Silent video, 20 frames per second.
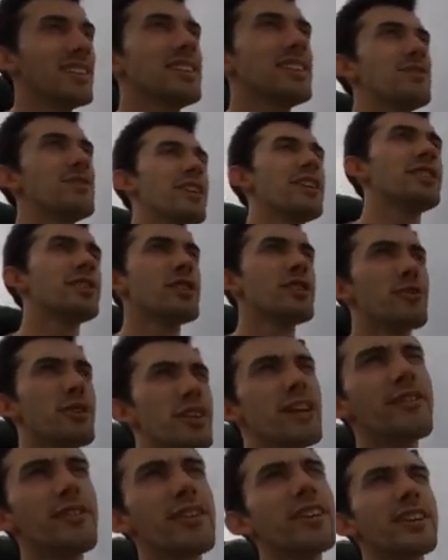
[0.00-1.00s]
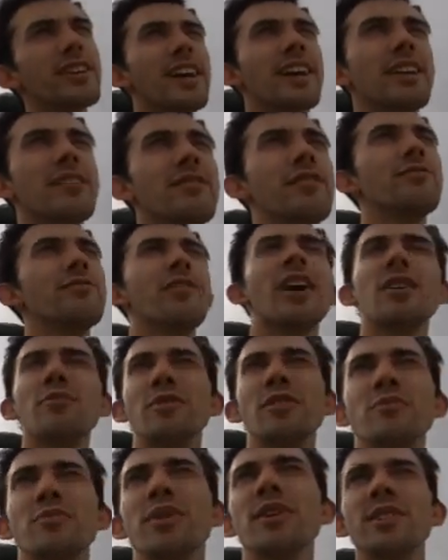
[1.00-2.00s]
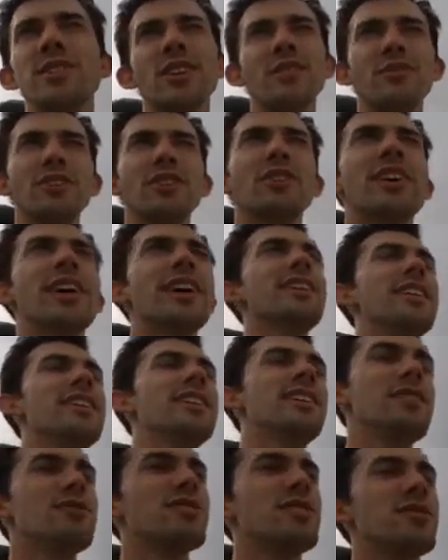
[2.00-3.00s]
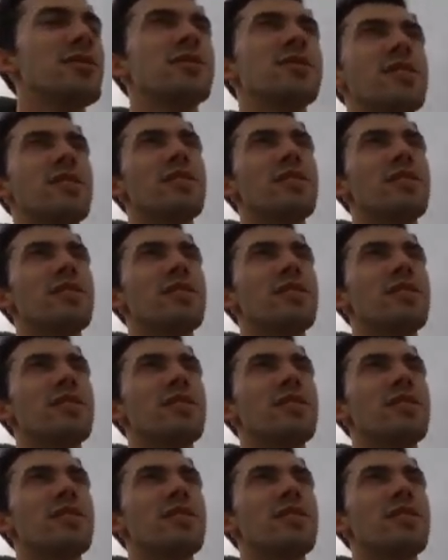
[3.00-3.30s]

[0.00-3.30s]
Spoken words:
That's very true. Whatever kind of environment you put yourself in, you get used to.